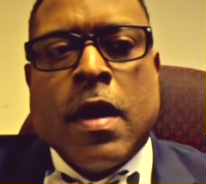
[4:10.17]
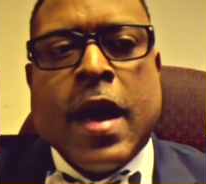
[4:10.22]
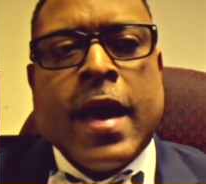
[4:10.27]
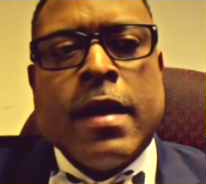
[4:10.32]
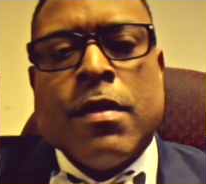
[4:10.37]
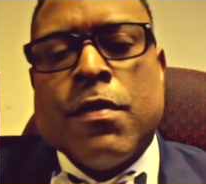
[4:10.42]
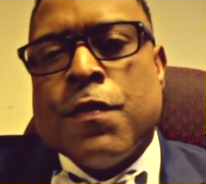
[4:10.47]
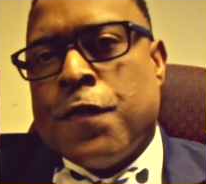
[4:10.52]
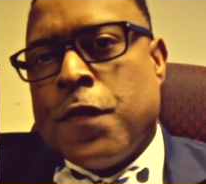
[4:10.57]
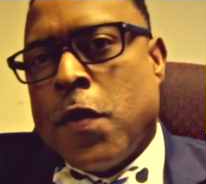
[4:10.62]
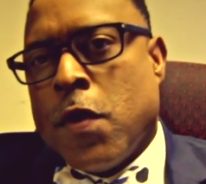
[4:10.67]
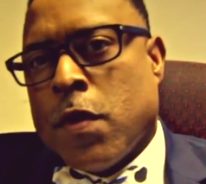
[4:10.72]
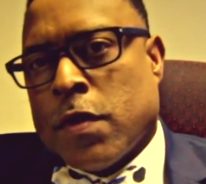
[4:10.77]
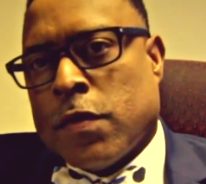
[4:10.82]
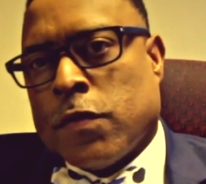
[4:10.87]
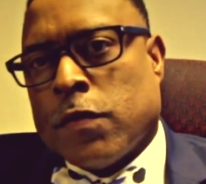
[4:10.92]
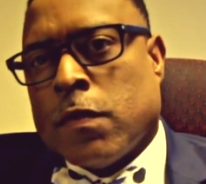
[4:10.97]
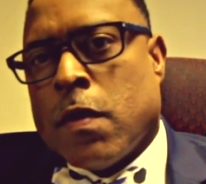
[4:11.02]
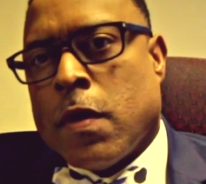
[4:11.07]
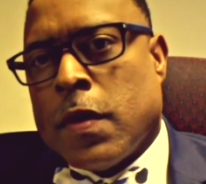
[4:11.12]
I don't
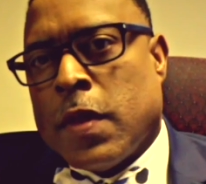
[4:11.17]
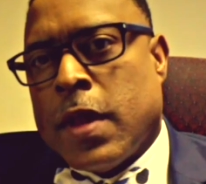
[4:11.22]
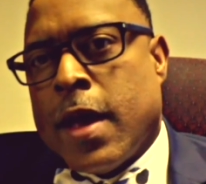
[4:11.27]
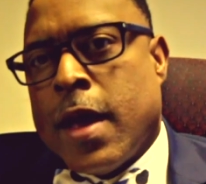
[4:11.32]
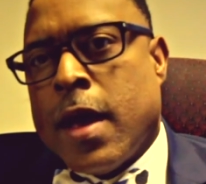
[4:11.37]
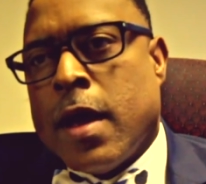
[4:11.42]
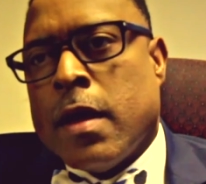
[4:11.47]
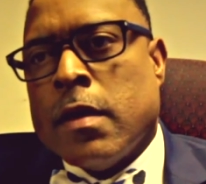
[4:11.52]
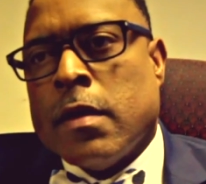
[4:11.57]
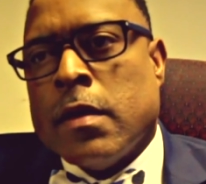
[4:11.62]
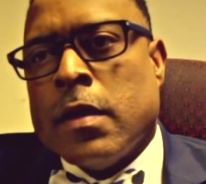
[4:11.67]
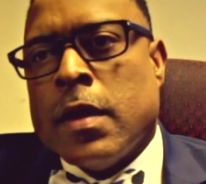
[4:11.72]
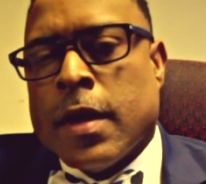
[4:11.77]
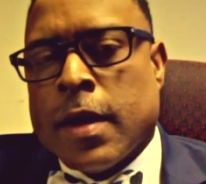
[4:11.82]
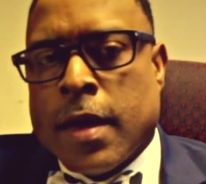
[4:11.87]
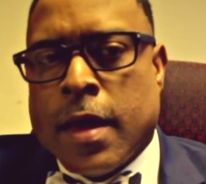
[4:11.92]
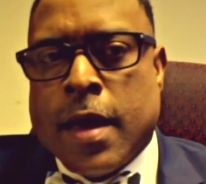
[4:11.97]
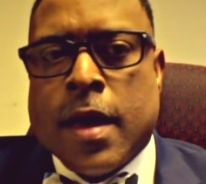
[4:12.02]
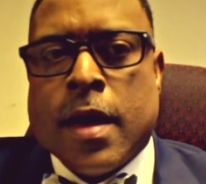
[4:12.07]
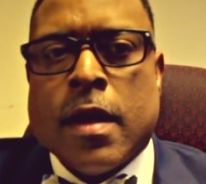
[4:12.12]
focus on that.
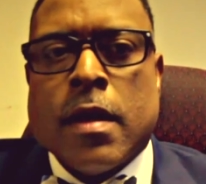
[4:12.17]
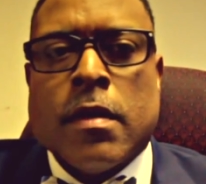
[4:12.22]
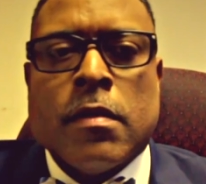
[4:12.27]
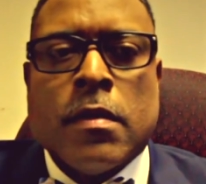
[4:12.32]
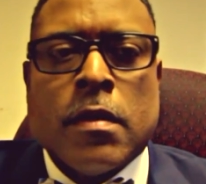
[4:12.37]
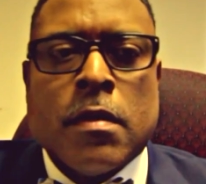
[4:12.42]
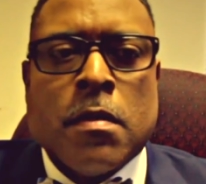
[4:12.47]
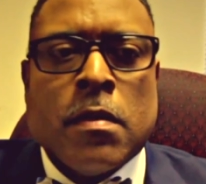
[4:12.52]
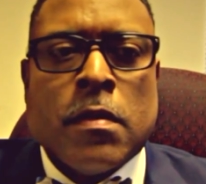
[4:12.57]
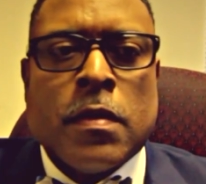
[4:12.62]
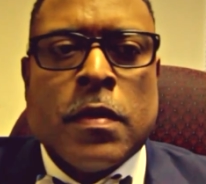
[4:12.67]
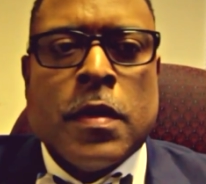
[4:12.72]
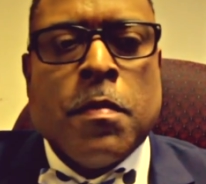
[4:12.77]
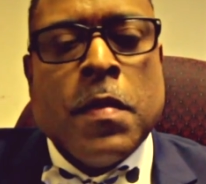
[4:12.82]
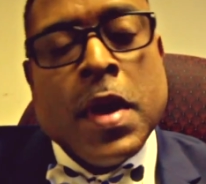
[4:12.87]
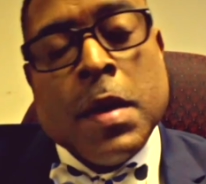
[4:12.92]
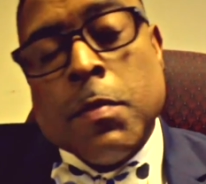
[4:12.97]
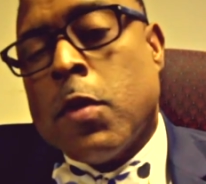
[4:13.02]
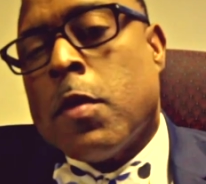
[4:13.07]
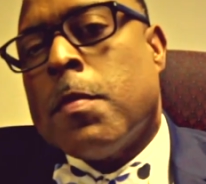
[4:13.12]
Again, the
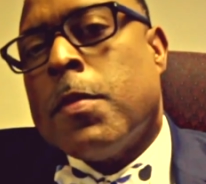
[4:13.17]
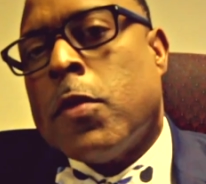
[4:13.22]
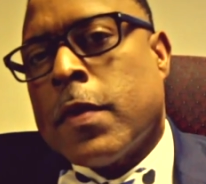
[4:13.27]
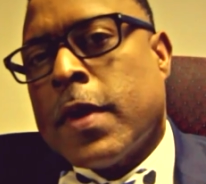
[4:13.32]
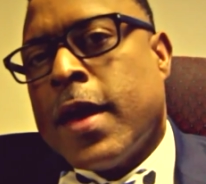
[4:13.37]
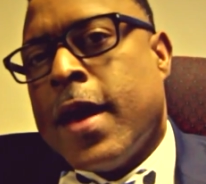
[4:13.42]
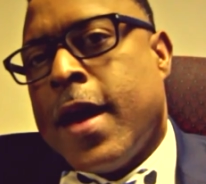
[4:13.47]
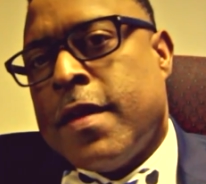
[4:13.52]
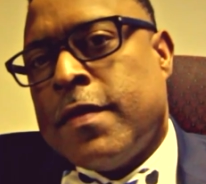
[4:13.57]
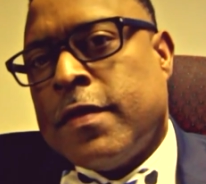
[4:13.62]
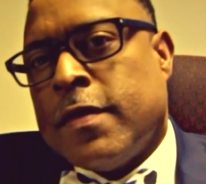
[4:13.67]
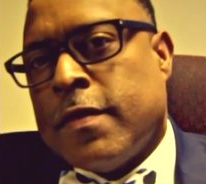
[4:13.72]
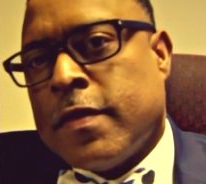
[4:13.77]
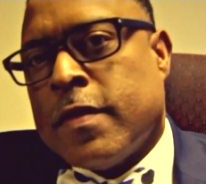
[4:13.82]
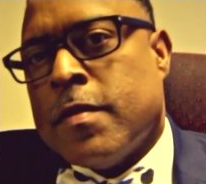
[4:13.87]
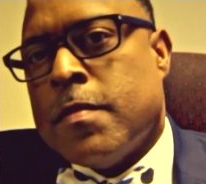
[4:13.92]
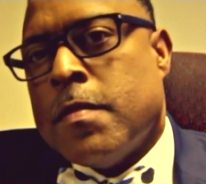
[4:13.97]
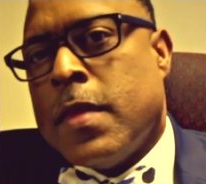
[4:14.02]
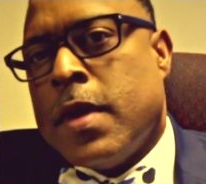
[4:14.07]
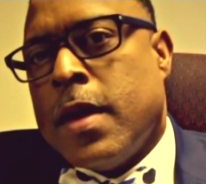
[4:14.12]
memorable cases
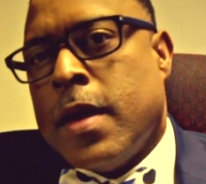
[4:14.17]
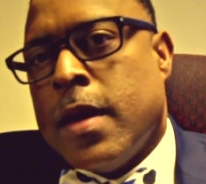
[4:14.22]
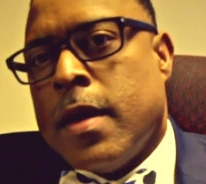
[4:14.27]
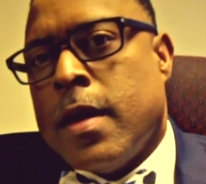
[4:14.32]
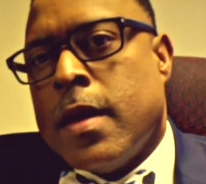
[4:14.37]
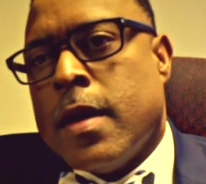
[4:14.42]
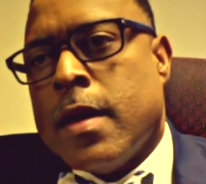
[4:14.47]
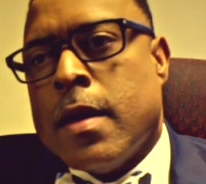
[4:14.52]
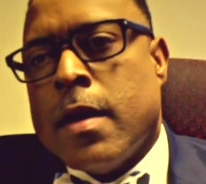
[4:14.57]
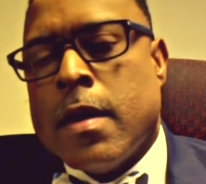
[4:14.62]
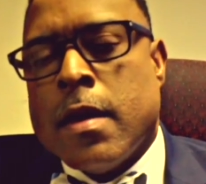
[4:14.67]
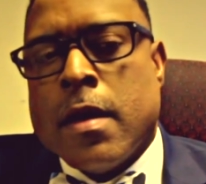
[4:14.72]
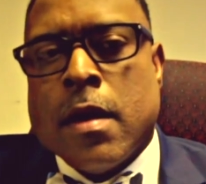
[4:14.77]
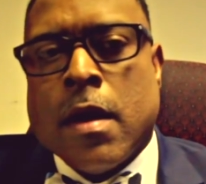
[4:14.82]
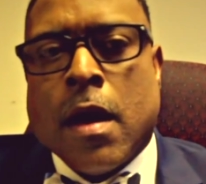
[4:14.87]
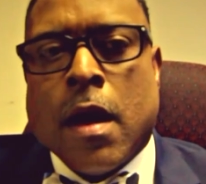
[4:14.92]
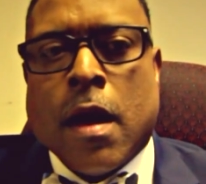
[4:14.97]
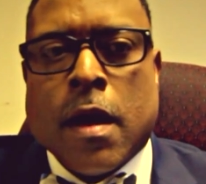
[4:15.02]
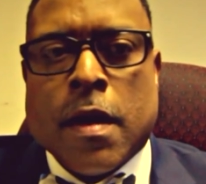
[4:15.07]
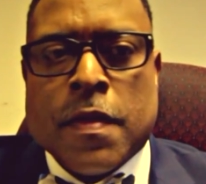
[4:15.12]
to me
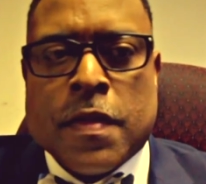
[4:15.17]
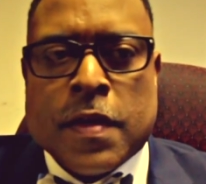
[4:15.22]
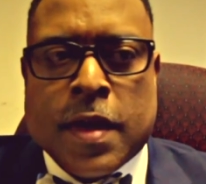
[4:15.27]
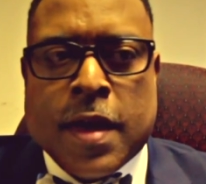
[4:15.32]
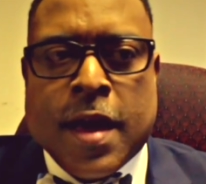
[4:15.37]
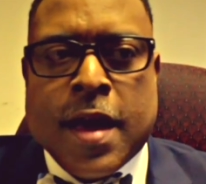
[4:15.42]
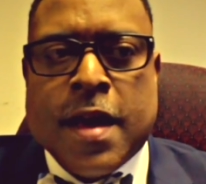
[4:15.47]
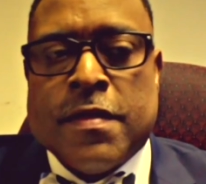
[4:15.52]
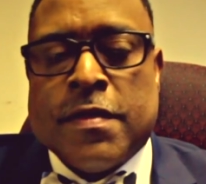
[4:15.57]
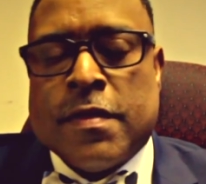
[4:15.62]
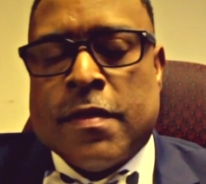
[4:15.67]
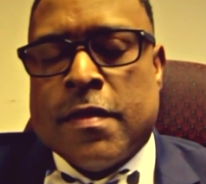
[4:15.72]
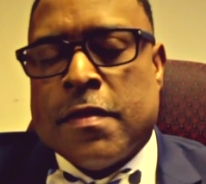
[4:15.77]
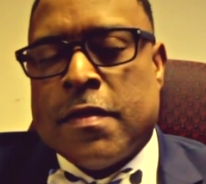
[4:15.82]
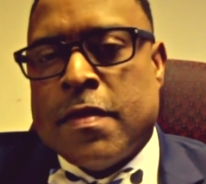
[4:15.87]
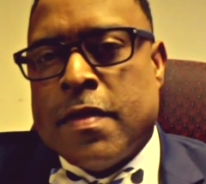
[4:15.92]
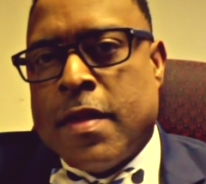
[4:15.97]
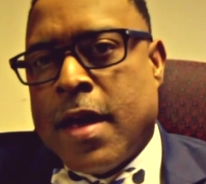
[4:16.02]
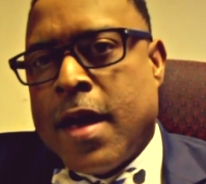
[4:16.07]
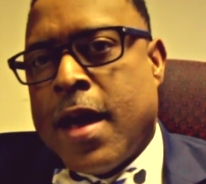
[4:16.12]
are the
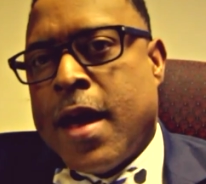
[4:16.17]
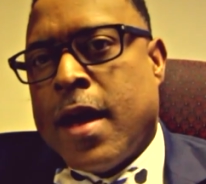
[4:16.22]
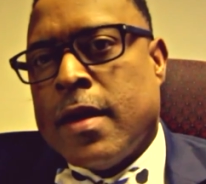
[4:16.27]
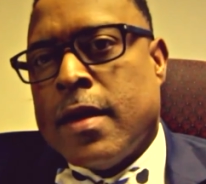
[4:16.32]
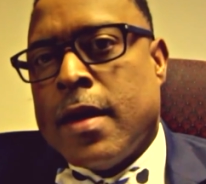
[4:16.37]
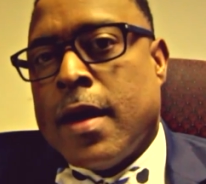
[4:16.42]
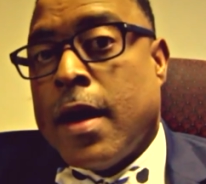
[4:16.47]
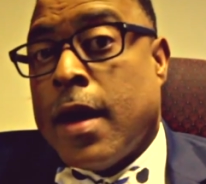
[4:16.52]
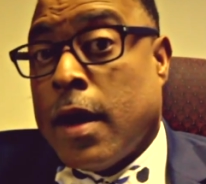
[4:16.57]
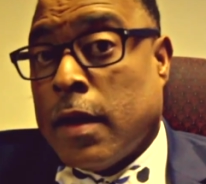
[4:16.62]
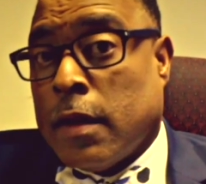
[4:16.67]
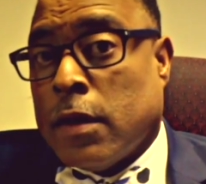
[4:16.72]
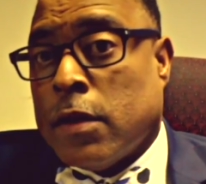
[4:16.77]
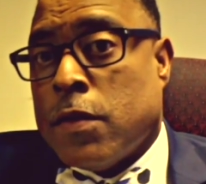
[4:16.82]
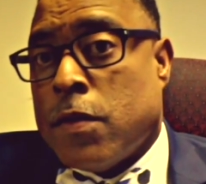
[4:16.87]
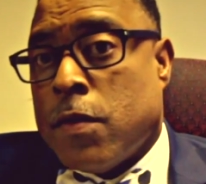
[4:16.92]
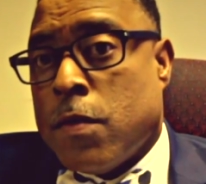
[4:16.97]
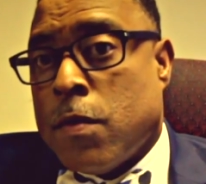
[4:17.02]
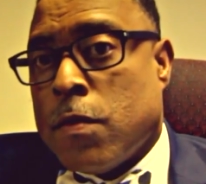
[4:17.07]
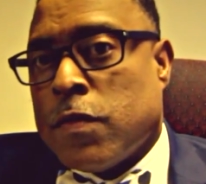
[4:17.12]
cases that I
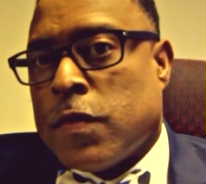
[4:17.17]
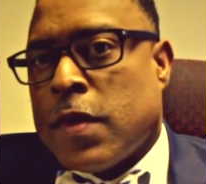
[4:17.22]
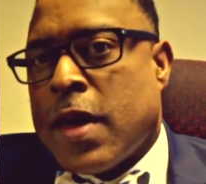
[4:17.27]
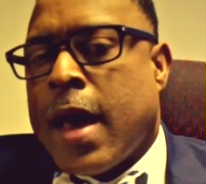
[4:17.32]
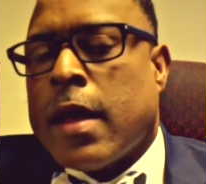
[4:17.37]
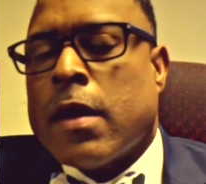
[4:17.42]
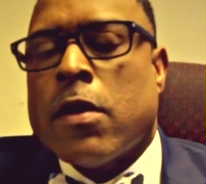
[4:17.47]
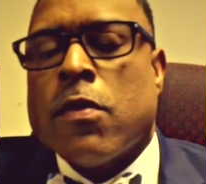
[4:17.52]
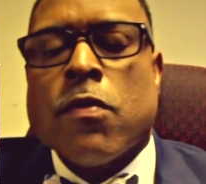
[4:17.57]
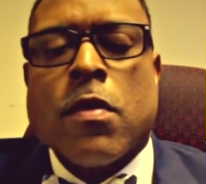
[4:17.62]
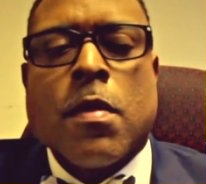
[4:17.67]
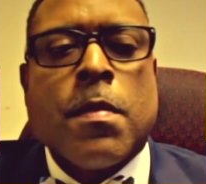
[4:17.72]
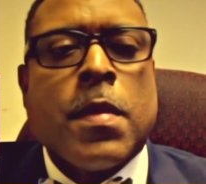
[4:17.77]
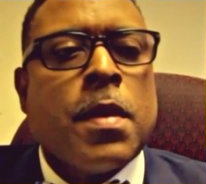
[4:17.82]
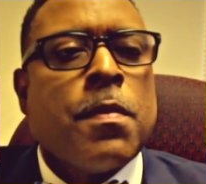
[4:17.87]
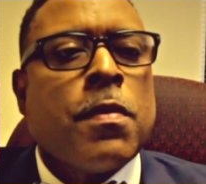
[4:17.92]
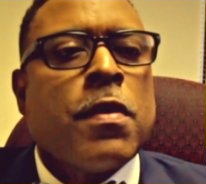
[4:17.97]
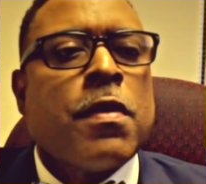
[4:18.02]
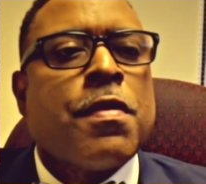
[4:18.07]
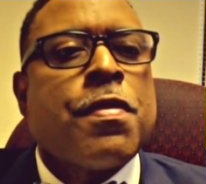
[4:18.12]
lose. I don't
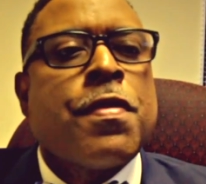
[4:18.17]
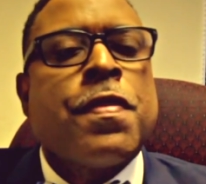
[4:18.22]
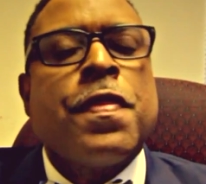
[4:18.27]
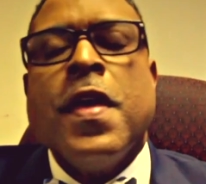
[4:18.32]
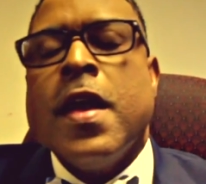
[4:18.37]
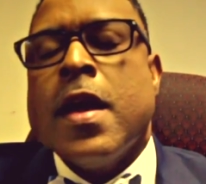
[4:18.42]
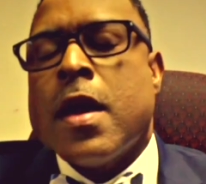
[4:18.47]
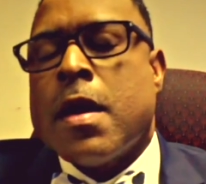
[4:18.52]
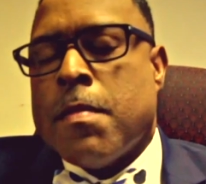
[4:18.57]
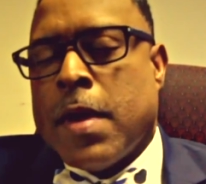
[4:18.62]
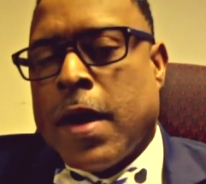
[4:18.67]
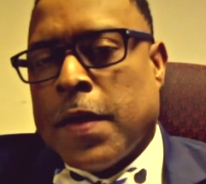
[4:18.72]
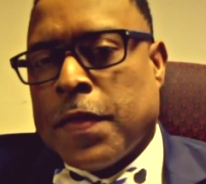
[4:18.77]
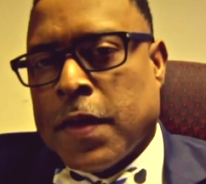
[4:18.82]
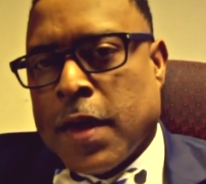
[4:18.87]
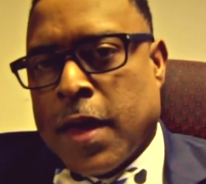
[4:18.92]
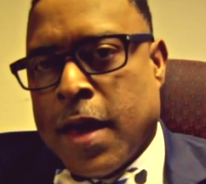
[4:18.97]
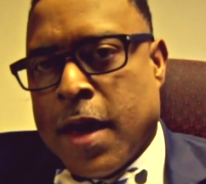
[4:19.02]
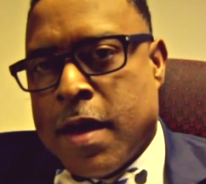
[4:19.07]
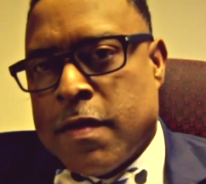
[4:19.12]
remember a thing about
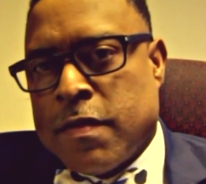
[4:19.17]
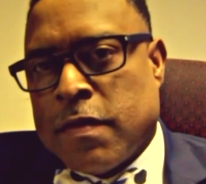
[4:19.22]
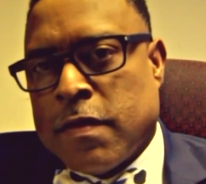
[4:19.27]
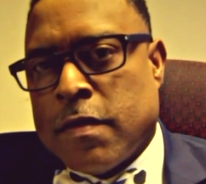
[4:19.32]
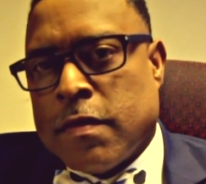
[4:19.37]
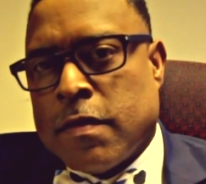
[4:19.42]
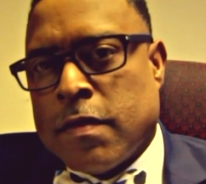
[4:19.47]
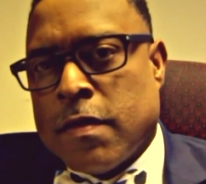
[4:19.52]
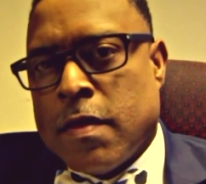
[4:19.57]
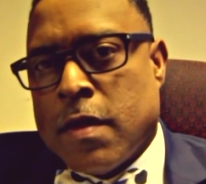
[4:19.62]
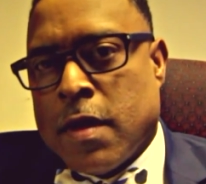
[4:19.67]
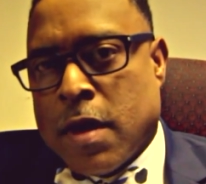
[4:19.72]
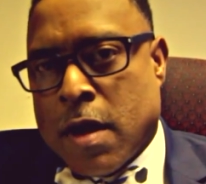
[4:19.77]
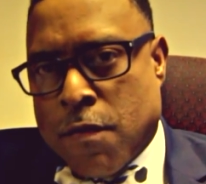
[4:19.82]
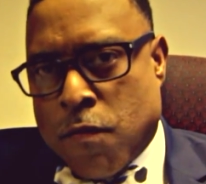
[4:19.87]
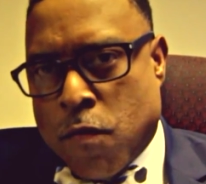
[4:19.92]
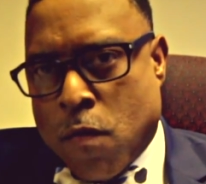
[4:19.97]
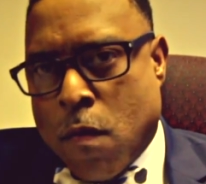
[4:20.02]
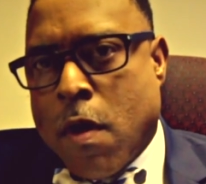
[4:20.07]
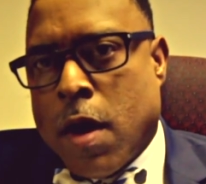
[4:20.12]
the cases that
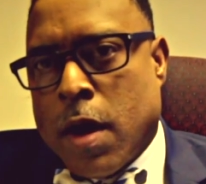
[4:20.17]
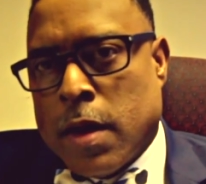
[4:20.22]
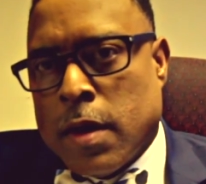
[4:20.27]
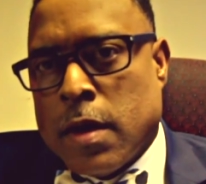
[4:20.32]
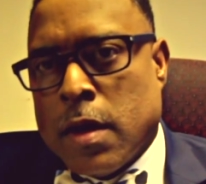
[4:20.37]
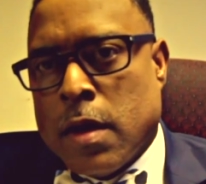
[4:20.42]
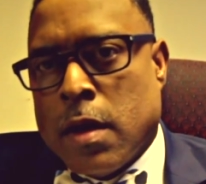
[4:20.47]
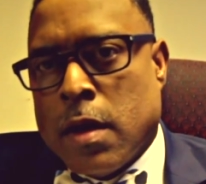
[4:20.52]
I've won.